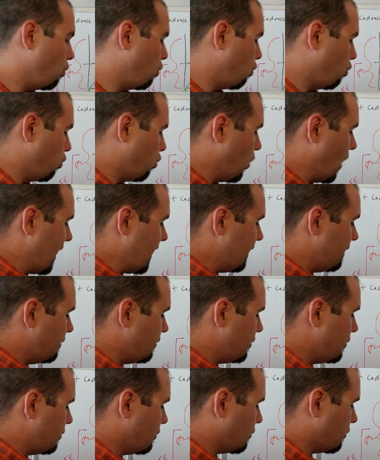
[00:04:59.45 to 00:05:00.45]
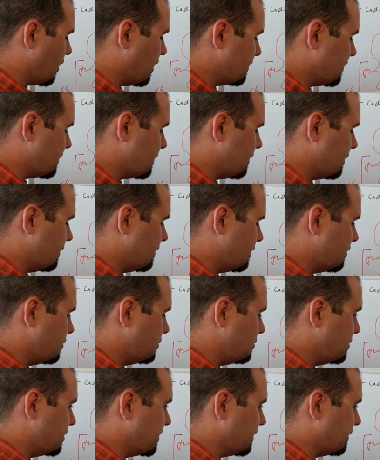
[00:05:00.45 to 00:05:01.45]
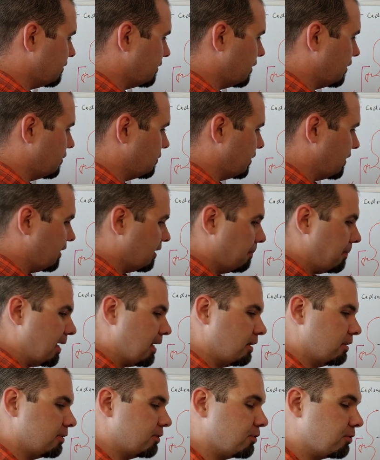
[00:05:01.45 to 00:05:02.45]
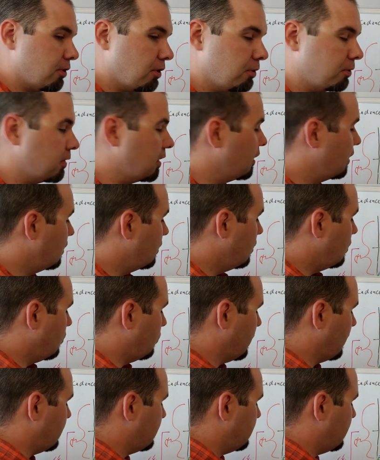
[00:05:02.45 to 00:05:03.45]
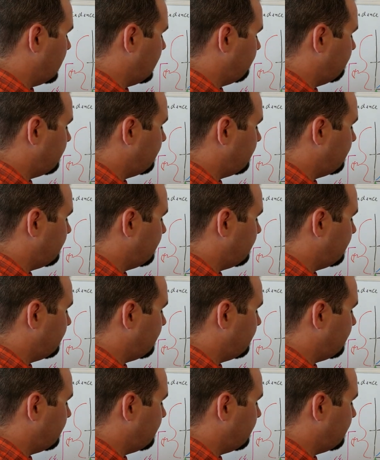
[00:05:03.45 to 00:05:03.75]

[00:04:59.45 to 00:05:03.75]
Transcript: When do you cross to zero in the pedal stroke? When do you hit